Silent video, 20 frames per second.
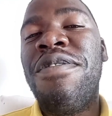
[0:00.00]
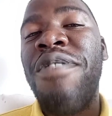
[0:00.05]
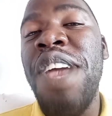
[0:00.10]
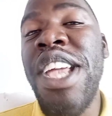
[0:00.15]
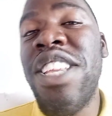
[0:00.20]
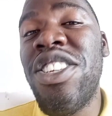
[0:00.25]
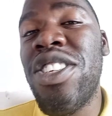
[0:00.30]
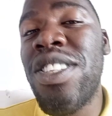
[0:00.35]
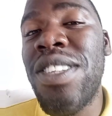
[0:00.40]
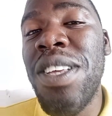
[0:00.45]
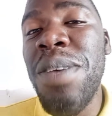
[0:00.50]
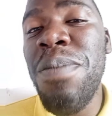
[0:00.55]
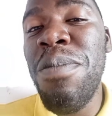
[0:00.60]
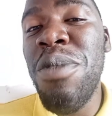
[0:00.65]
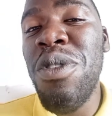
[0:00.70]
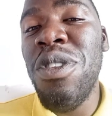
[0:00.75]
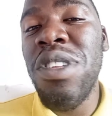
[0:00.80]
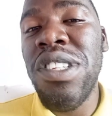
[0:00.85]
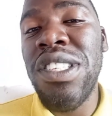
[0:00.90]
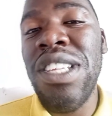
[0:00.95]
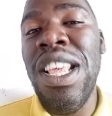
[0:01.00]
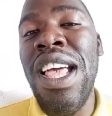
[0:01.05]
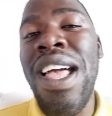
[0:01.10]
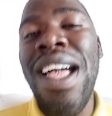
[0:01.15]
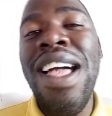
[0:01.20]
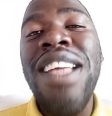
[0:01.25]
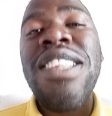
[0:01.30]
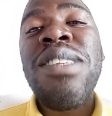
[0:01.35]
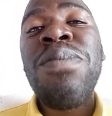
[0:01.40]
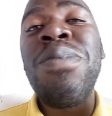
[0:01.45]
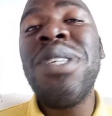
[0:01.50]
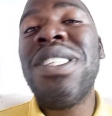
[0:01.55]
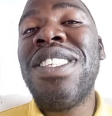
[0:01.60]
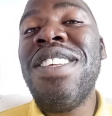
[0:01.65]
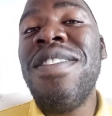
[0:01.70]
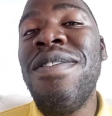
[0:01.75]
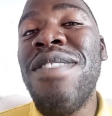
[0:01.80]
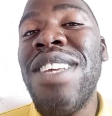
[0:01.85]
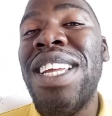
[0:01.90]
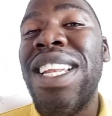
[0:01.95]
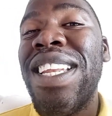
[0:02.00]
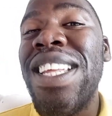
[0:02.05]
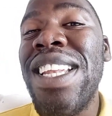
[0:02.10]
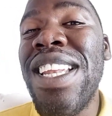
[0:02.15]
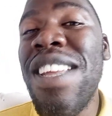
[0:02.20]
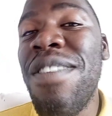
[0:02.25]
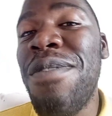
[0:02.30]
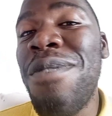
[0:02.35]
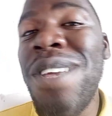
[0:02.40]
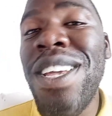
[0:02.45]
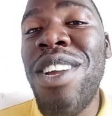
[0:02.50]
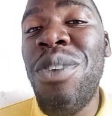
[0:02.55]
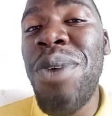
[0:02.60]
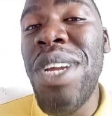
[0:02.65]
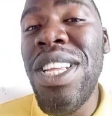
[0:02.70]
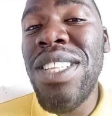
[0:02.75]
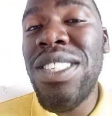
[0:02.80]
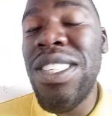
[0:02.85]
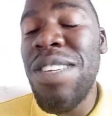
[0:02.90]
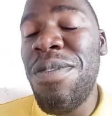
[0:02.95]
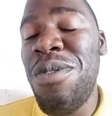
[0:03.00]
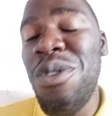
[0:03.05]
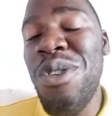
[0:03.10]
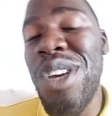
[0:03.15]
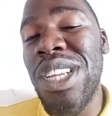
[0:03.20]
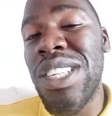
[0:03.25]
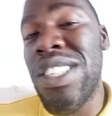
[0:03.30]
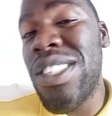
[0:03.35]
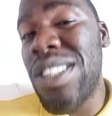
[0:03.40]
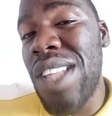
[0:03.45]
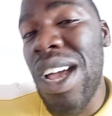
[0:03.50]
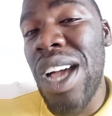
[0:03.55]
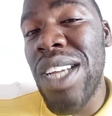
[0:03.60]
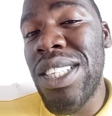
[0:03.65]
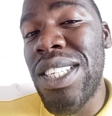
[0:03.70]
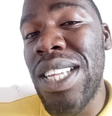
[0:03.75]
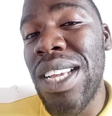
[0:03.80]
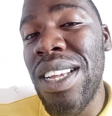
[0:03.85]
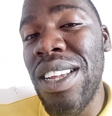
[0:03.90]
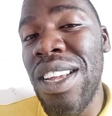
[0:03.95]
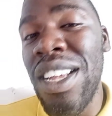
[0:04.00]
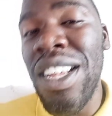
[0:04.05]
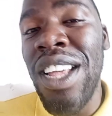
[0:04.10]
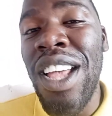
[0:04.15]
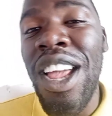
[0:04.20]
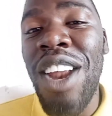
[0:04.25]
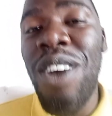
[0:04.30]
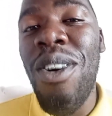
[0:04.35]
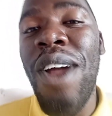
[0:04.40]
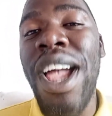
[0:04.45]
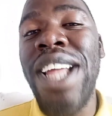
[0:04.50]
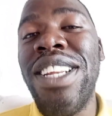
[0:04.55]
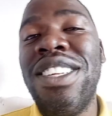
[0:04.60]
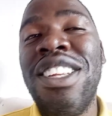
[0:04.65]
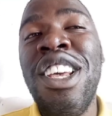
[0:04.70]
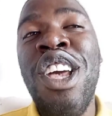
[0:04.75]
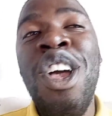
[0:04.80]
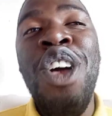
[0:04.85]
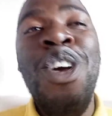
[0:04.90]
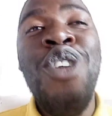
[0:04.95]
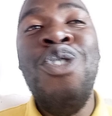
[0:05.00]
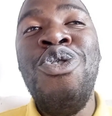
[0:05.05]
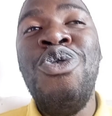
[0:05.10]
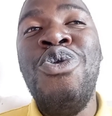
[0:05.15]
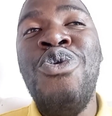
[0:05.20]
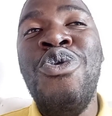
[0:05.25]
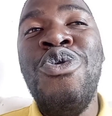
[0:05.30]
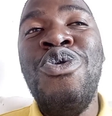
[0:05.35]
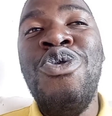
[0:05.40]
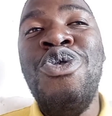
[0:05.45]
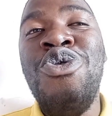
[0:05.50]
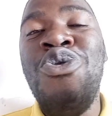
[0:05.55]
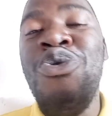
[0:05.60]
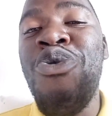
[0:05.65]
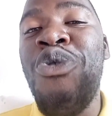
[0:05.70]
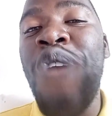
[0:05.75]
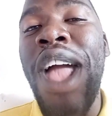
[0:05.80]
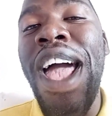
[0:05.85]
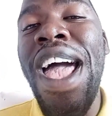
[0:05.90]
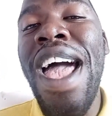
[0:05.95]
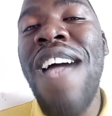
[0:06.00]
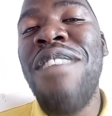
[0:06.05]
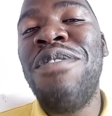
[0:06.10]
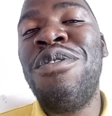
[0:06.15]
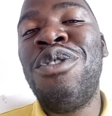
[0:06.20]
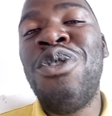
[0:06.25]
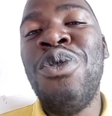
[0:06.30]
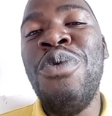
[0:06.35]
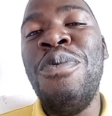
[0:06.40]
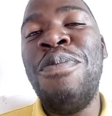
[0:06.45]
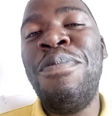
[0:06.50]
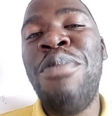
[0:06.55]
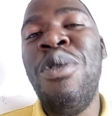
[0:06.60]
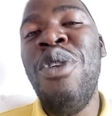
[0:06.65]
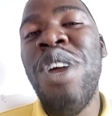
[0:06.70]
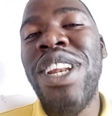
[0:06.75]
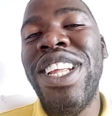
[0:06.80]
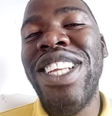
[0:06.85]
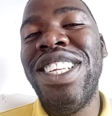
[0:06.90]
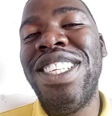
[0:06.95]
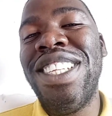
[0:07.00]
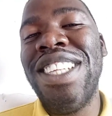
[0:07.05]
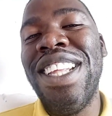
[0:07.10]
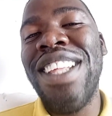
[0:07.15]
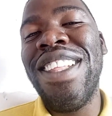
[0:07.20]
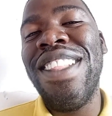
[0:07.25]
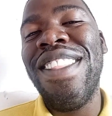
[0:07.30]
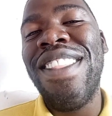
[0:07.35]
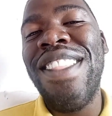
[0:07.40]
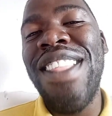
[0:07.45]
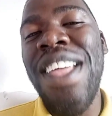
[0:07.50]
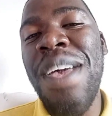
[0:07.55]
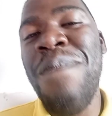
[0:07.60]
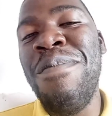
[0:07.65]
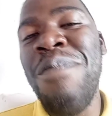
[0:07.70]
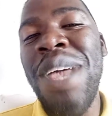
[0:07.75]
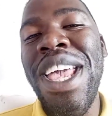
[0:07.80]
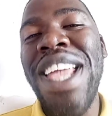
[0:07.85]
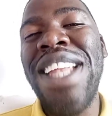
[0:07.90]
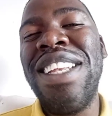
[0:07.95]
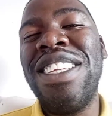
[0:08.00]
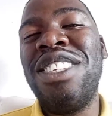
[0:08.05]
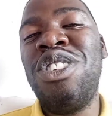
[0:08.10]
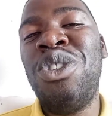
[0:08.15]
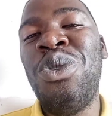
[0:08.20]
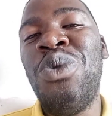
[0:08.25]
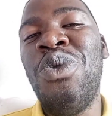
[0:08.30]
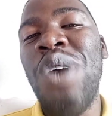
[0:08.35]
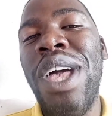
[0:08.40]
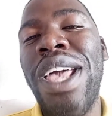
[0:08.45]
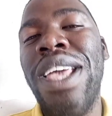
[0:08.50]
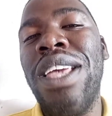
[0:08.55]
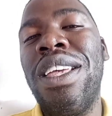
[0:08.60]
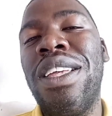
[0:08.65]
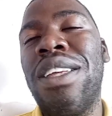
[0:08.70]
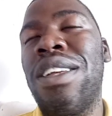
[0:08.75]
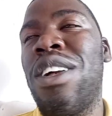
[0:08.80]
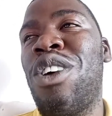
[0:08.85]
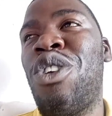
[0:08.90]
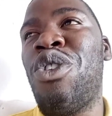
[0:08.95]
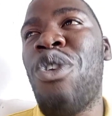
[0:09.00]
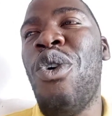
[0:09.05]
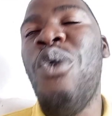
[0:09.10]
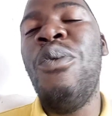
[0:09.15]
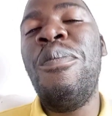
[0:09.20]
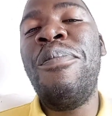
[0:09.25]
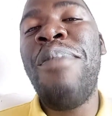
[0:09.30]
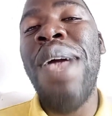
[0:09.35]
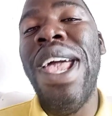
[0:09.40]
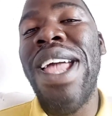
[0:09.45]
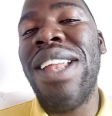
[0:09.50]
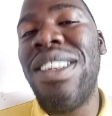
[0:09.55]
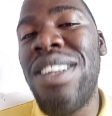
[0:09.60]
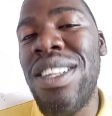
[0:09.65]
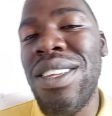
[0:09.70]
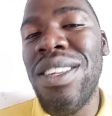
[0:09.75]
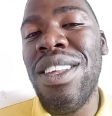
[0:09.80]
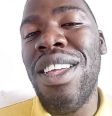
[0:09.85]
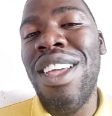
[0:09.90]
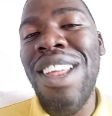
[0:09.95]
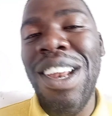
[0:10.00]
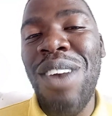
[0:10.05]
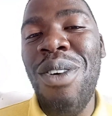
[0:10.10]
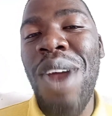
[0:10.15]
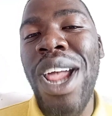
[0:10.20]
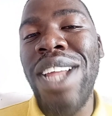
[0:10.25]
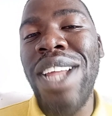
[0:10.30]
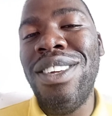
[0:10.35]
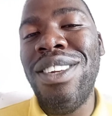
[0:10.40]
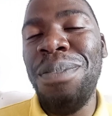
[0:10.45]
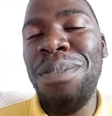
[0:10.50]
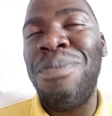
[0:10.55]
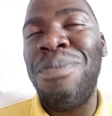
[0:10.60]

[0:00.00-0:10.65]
vegetables, specifically leafy greens if you're a starter, right? You have to put them into a grow bed, right?